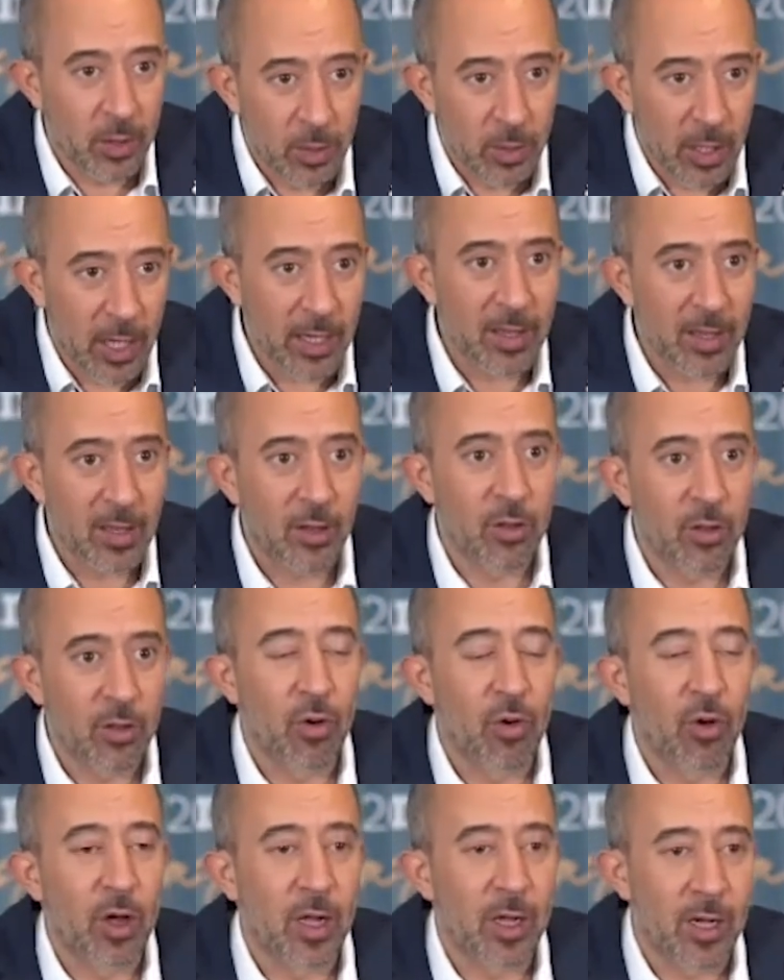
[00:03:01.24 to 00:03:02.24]

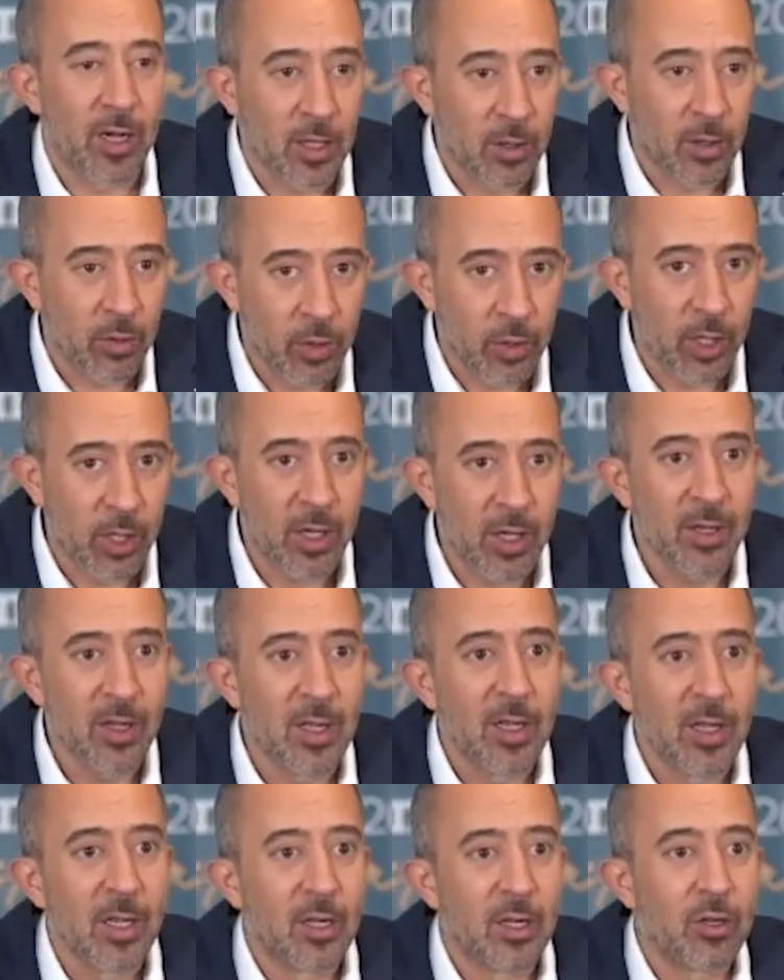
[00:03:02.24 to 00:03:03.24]
affects all of us,
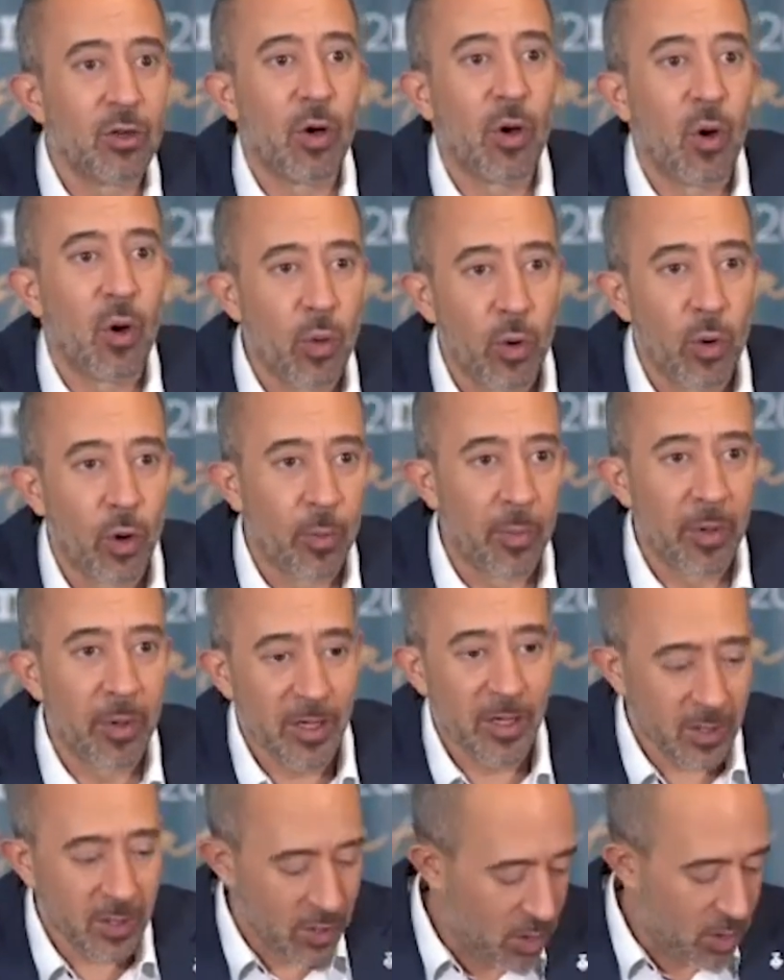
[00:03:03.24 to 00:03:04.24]
not only our
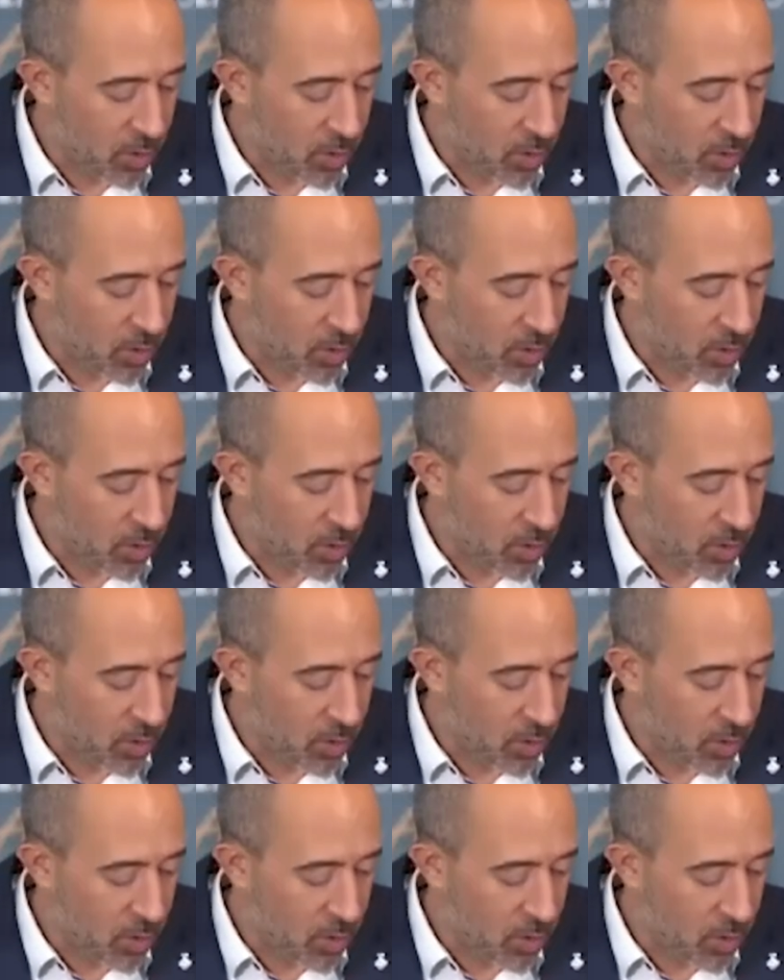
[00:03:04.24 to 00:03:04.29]
city, our